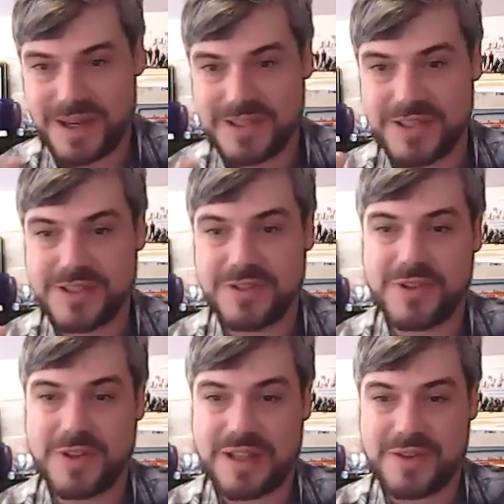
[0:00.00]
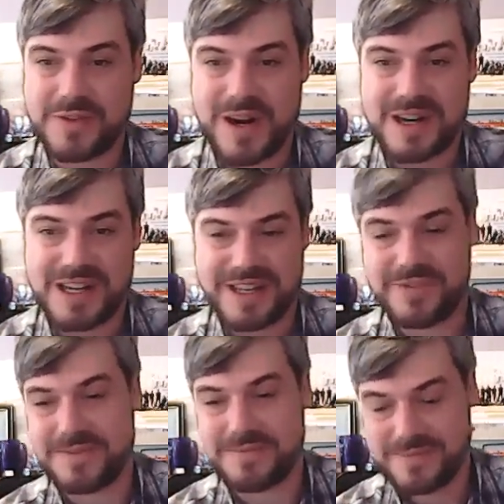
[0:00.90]
do you feel like those are
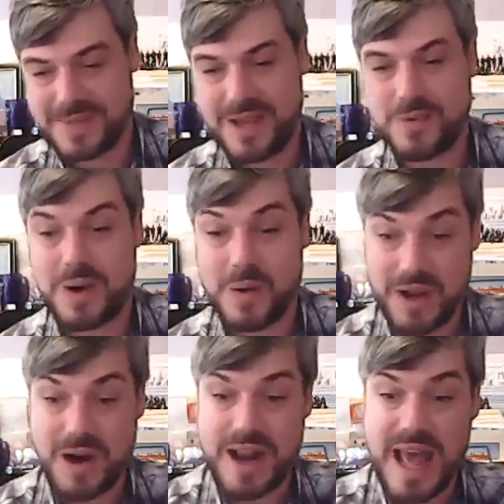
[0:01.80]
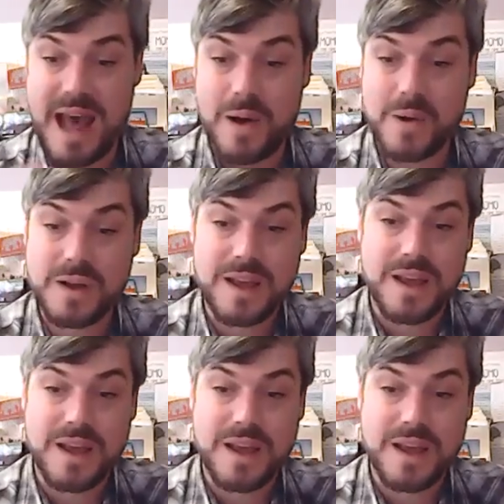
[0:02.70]
given, where we are now?